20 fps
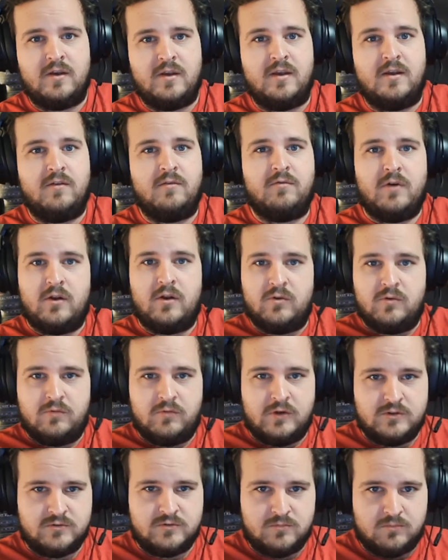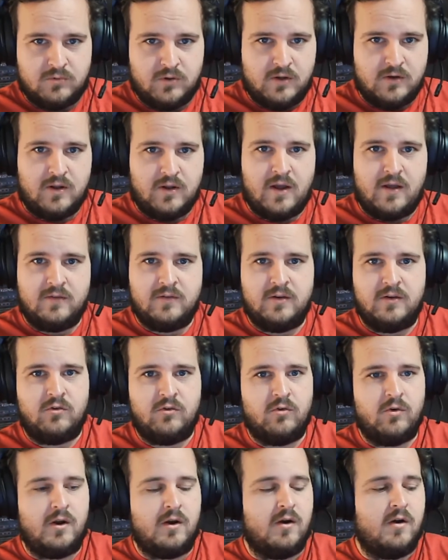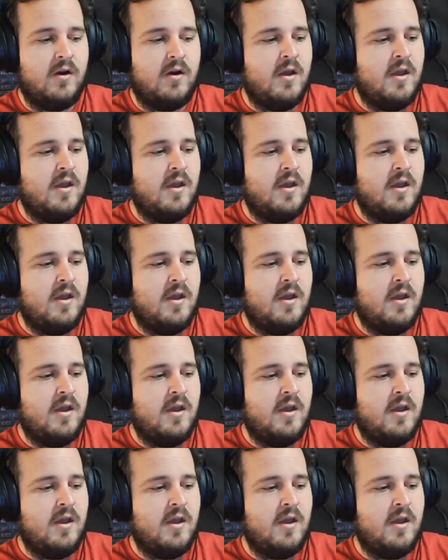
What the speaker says: a fellow Flesh and Blood content creator,